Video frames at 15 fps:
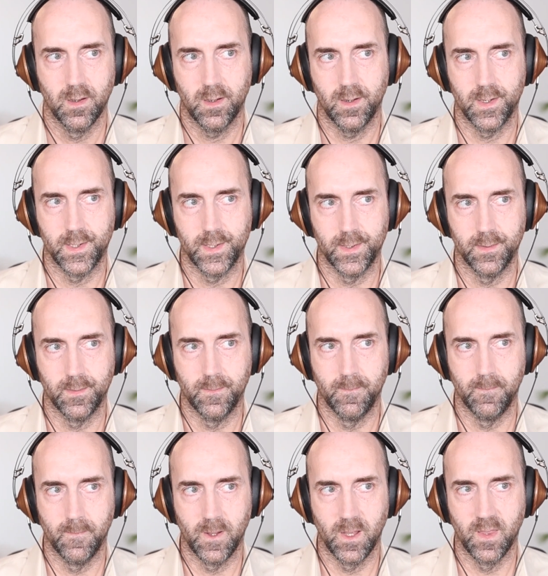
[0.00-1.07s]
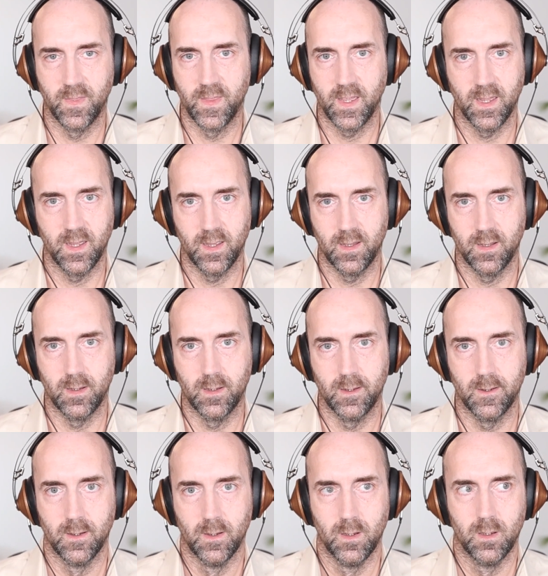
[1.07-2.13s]

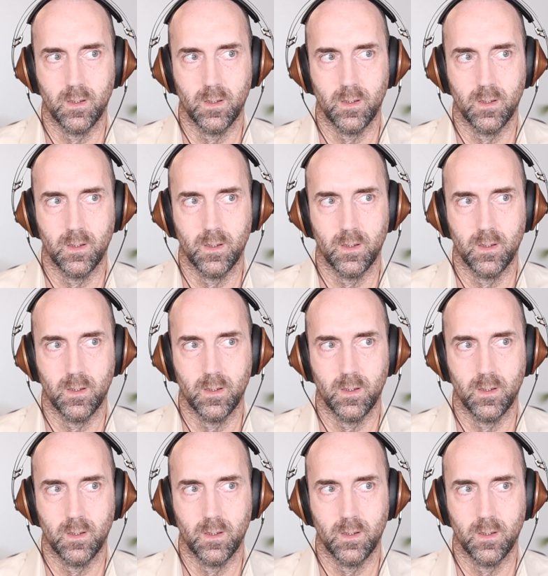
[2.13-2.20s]
then